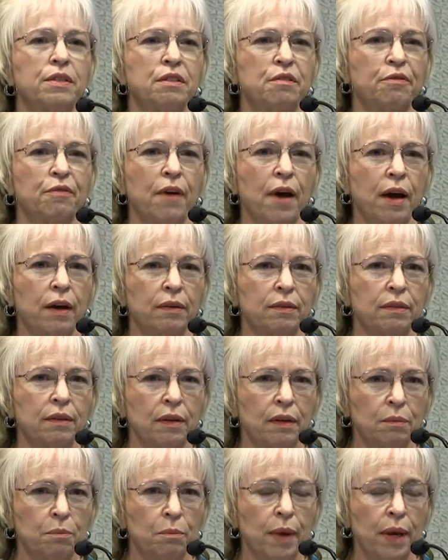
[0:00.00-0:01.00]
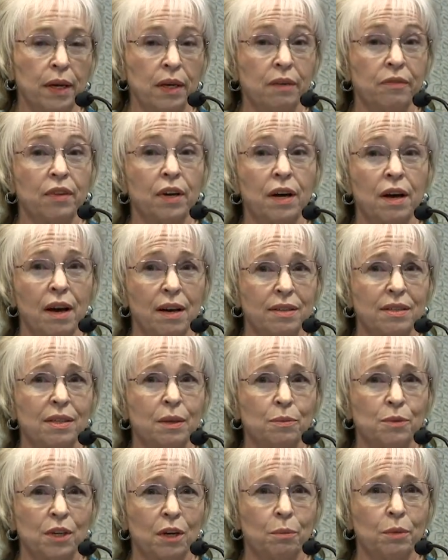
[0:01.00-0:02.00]
the fact that many of the
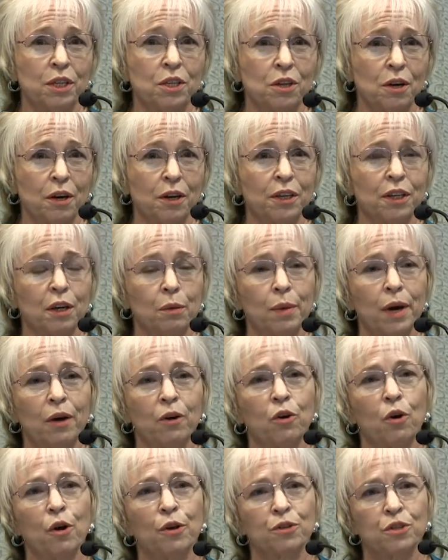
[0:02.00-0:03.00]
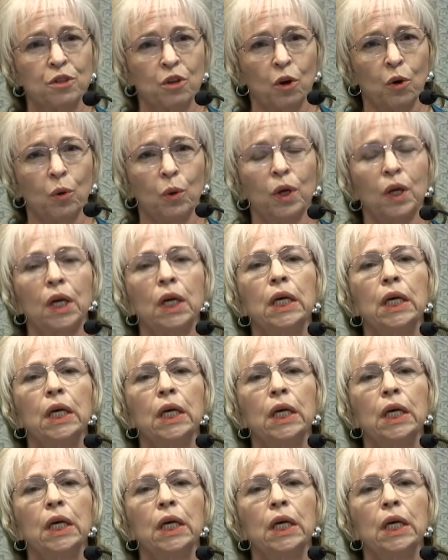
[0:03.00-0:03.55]
concepts I'll be talking about also